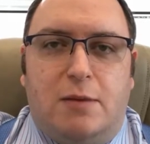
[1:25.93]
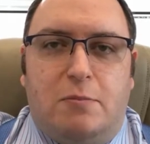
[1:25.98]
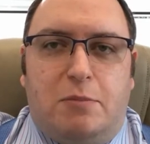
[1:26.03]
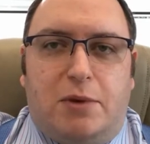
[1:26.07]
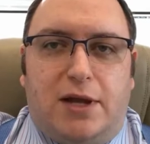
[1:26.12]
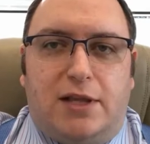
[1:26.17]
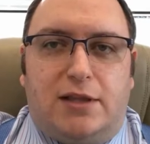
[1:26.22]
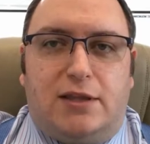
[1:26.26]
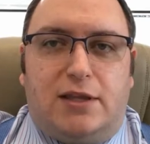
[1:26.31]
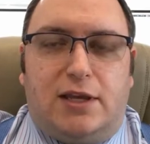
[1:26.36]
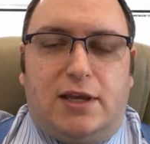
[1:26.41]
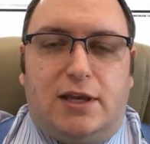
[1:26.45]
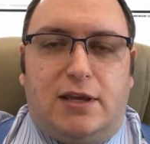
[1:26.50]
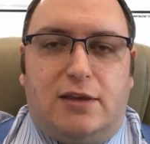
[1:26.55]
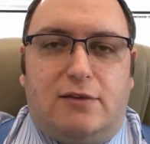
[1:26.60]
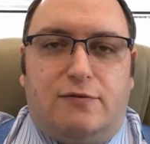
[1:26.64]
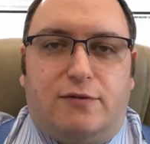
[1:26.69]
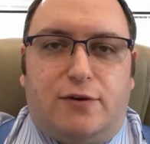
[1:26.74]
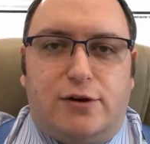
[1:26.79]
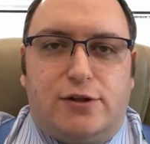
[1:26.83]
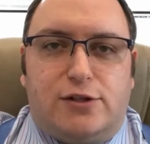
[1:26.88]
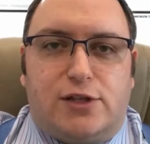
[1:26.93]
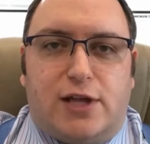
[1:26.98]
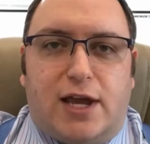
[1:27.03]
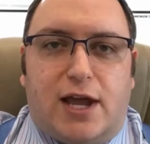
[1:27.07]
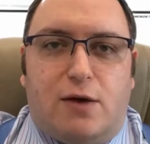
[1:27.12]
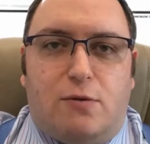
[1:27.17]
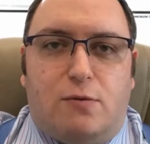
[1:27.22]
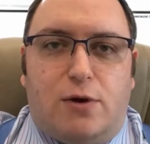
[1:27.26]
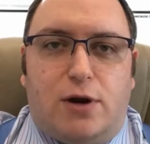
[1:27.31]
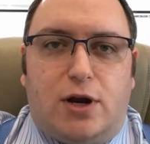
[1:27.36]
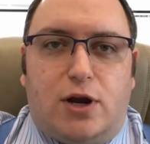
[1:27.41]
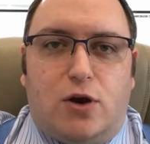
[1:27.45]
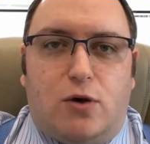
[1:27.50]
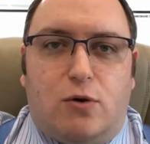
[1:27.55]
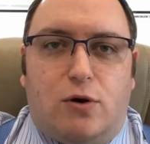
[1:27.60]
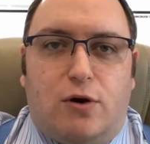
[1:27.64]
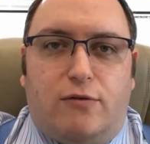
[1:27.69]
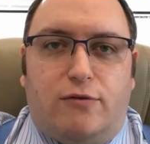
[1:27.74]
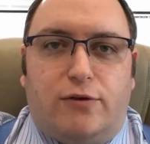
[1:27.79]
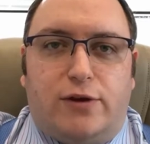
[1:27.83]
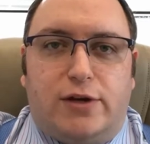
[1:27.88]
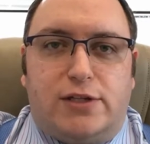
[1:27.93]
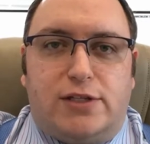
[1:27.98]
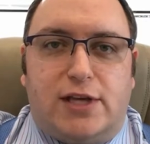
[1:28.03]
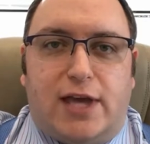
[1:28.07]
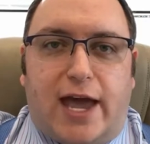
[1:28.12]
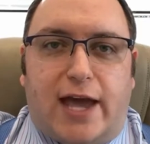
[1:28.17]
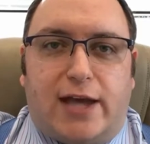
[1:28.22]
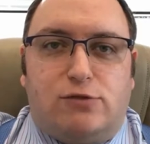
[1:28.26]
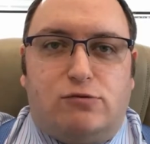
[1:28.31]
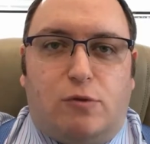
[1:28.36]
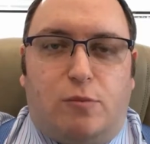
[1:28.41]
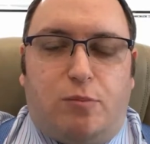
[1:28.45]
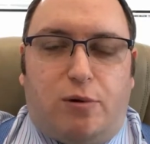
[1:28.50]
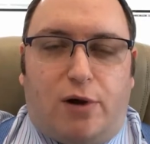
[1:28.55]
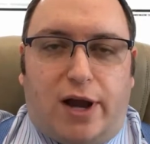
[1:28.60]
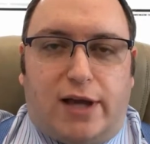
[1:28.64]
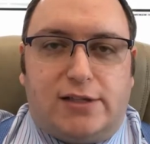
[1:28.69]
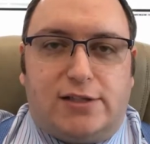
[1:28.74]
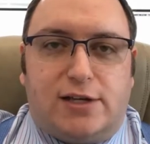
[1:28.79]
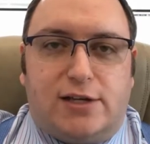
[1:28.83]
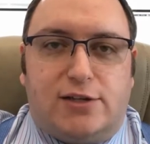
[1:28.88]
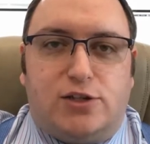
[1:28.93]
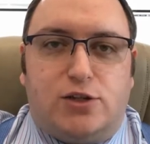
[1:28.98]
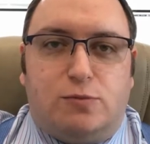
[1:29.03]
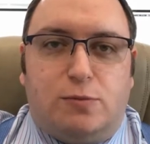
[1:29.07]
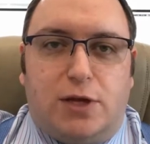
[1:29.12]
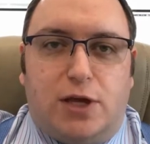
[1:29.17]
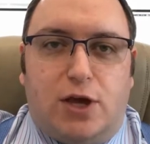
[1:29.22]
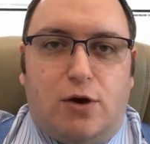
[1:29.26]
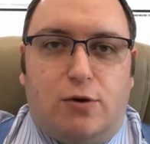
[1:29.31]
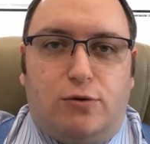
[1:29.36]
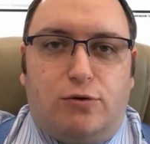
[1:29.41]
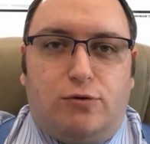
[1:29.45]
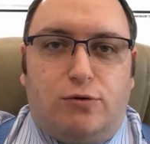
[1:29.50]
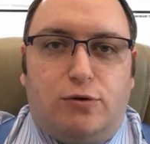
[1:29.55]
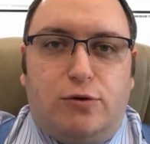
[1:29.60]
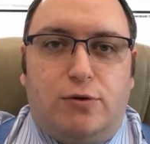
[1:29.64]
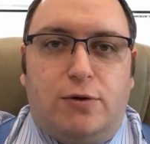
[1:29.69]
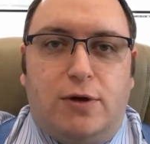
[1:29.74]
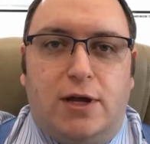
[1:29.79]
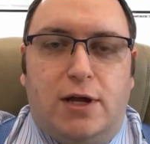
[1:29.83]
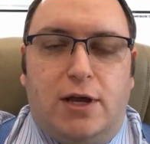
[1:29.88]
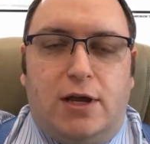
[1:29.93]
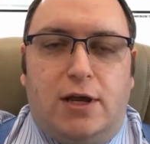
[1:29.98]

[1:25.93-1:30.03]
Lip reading: But the first thing I want to go over is the actual process that we go through.